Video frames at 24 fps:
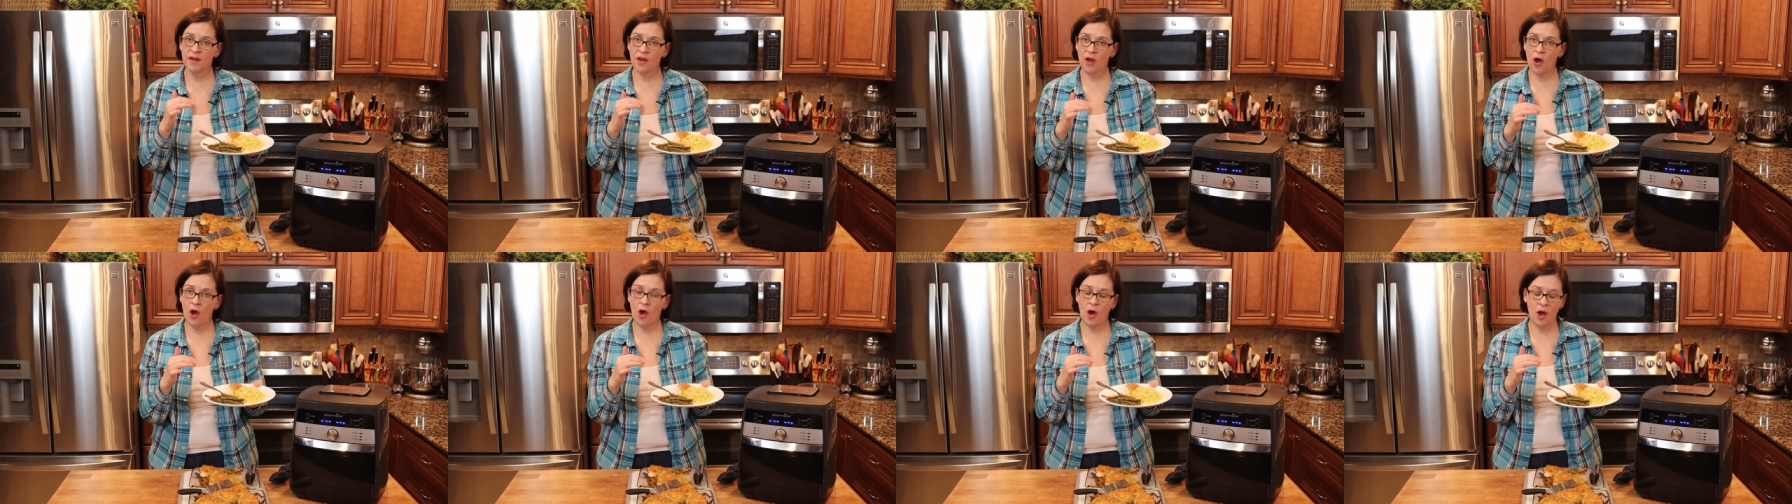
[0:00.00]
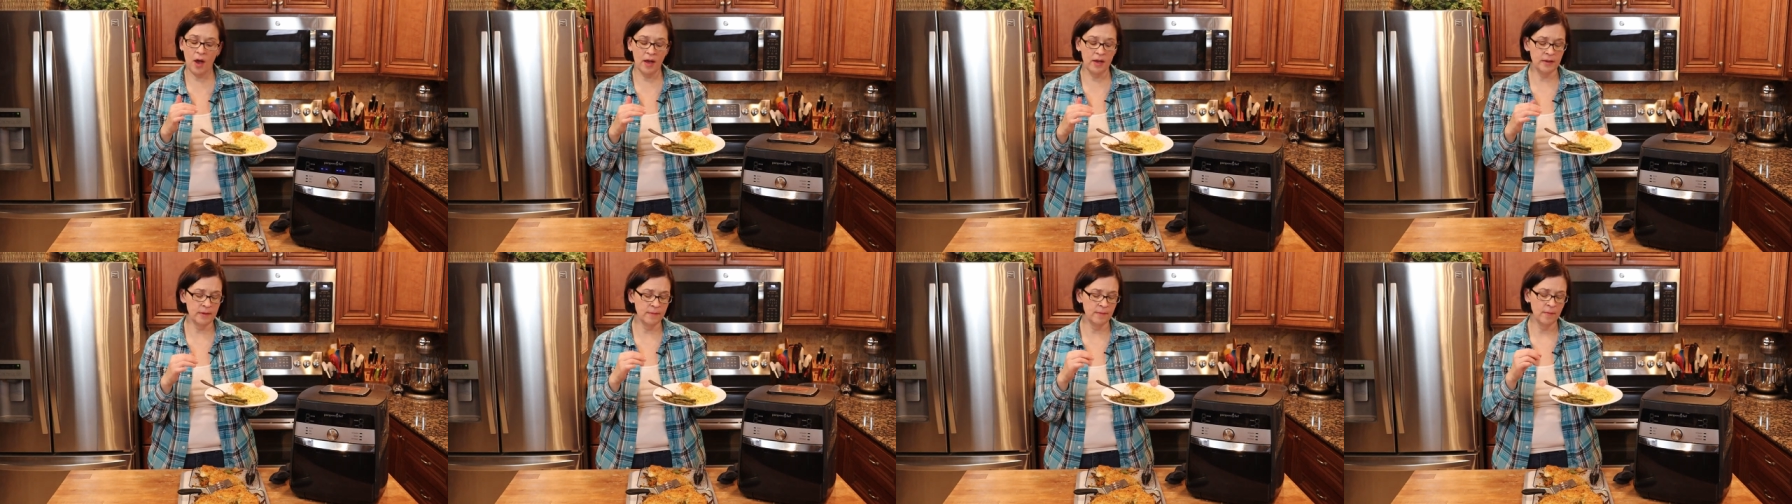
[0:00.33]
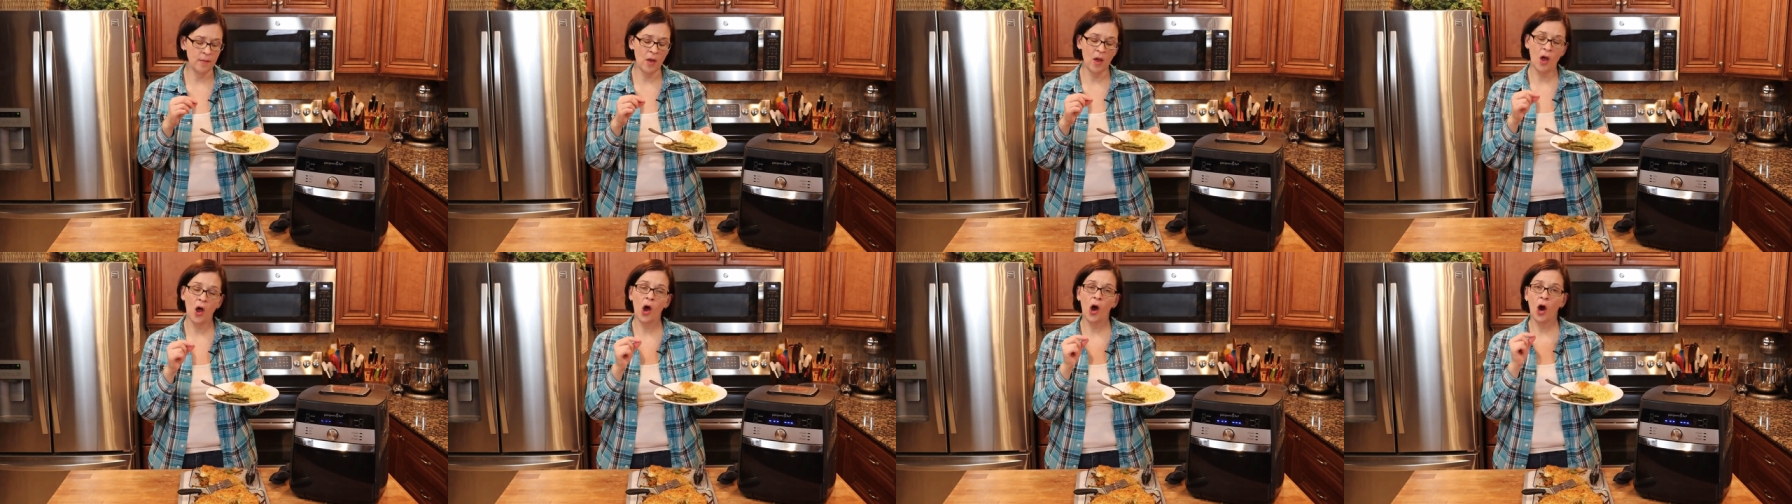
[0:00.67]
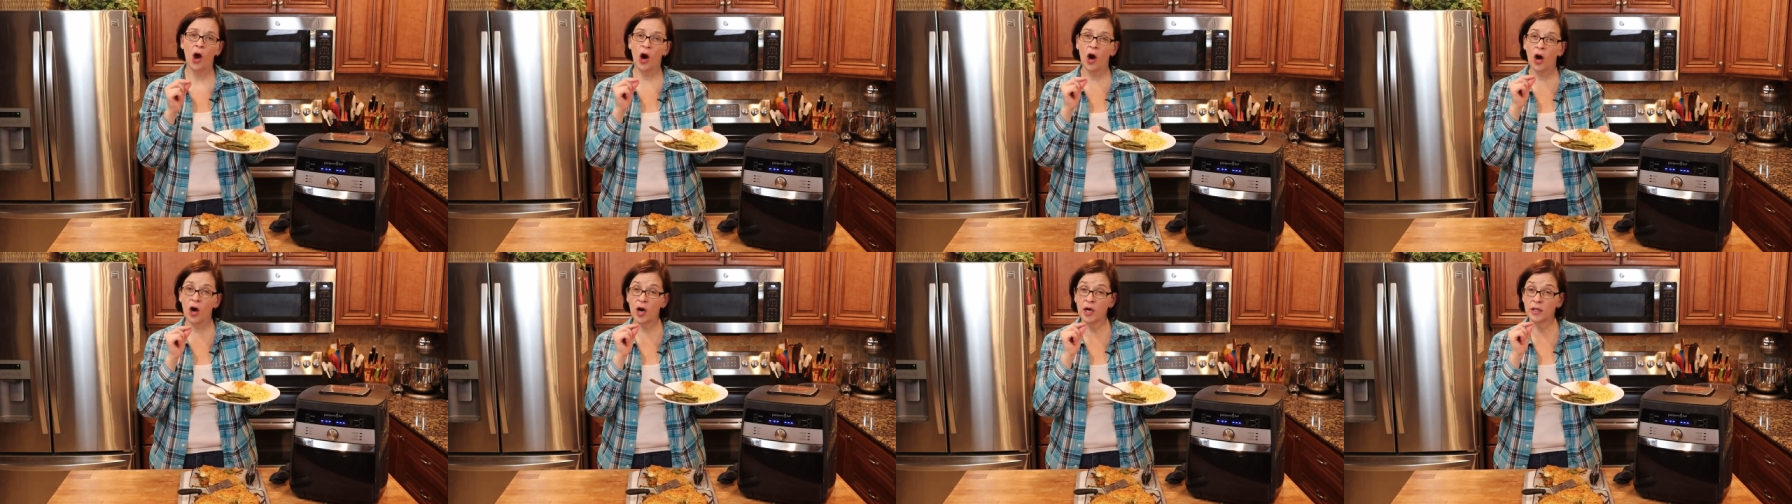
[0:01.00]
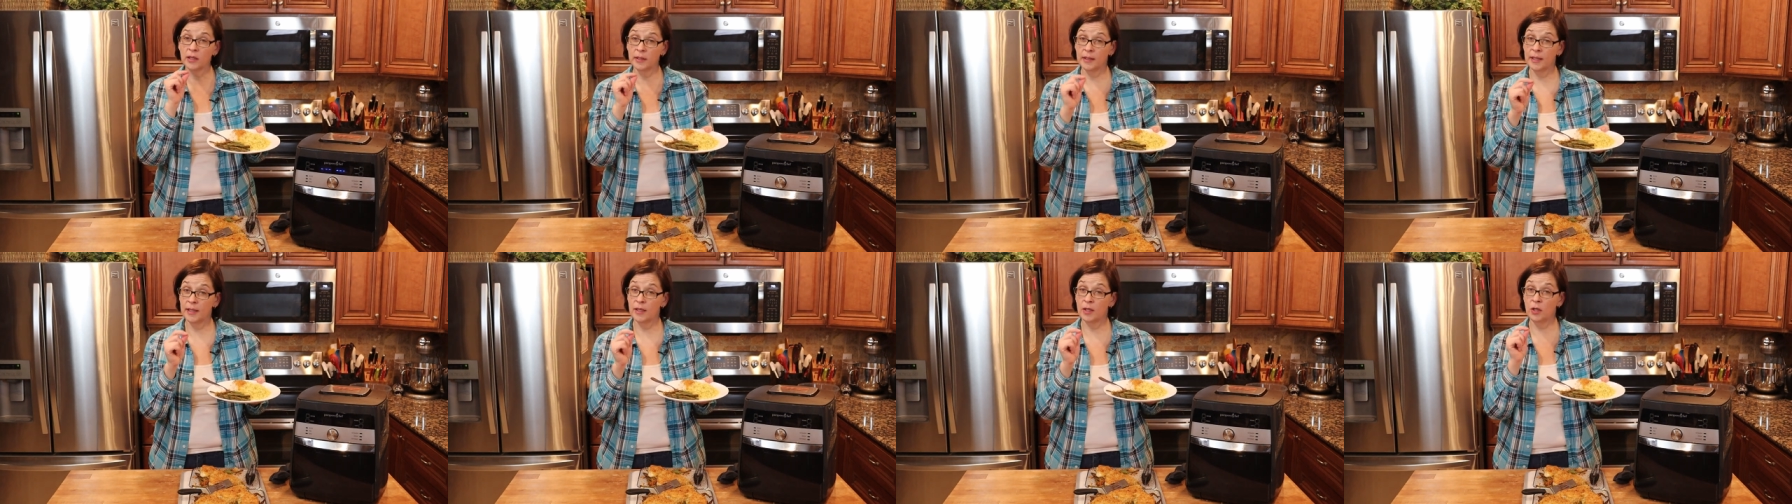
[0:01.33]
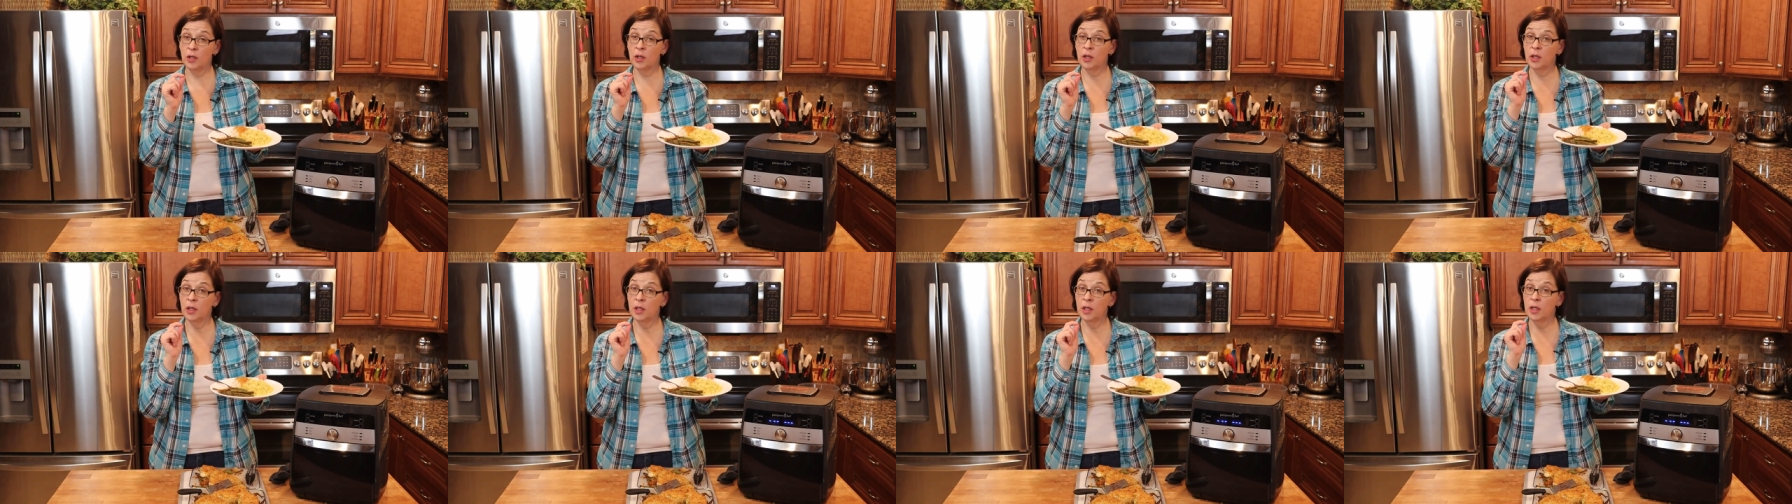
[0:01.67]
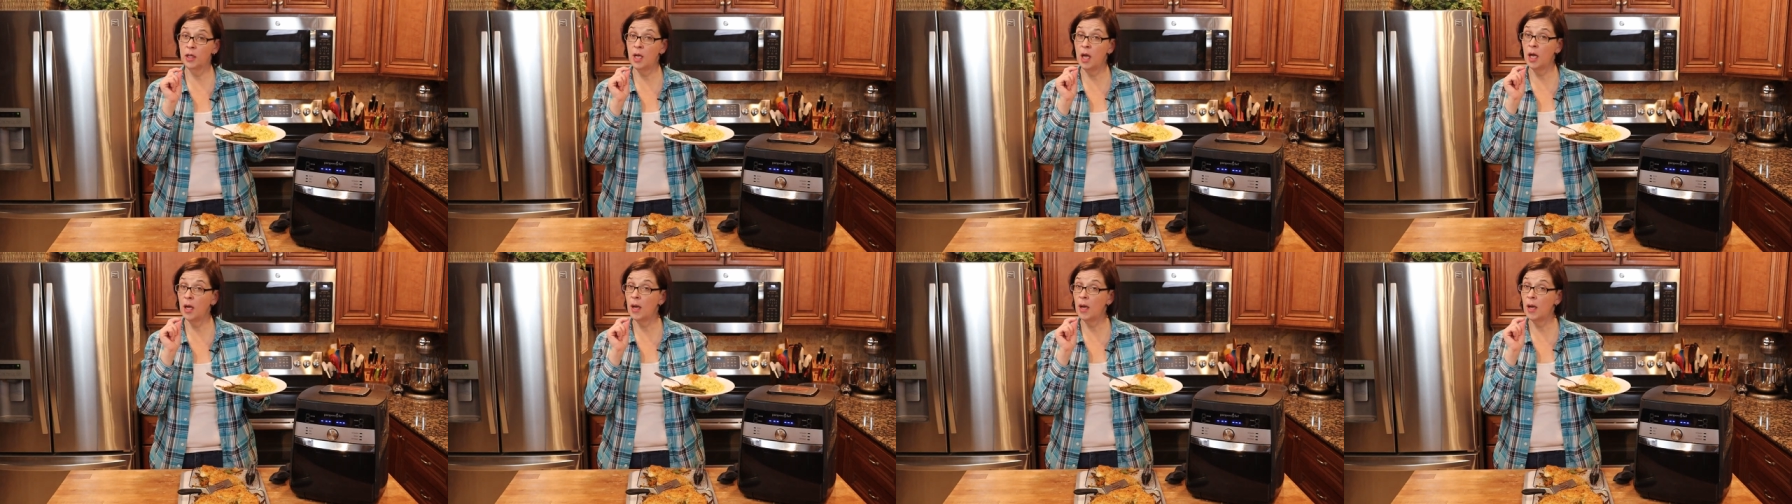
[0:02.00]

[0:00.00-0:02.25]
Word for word: cod are a little